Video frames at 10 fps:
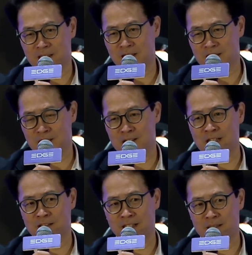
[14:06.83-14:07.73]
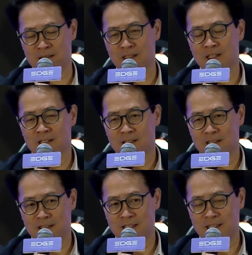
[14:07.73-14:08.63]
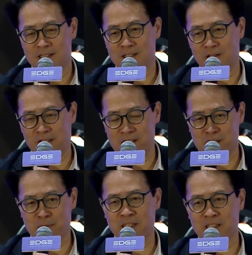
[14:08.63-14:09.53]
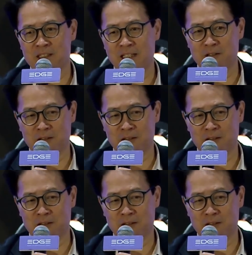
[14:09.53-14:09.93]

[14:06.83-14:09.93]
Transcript: advertisement. And later,